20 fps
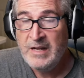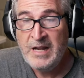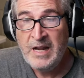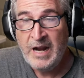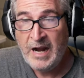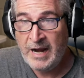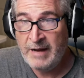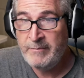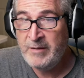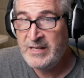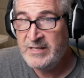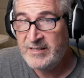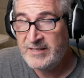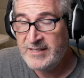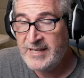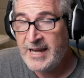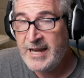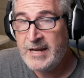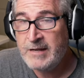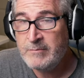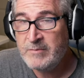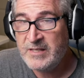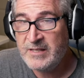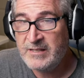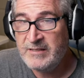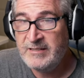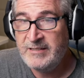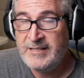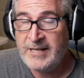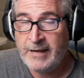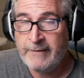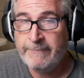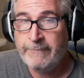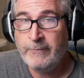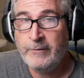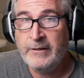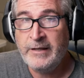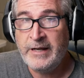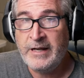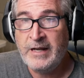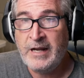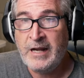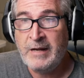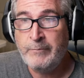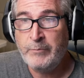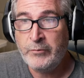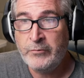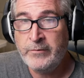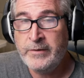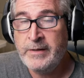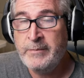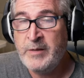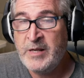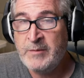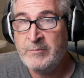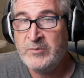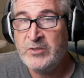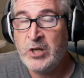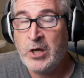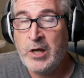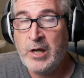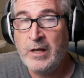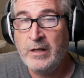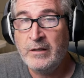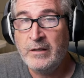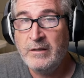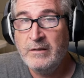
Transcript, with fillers: I mean, Sam's is definitely a premium dog.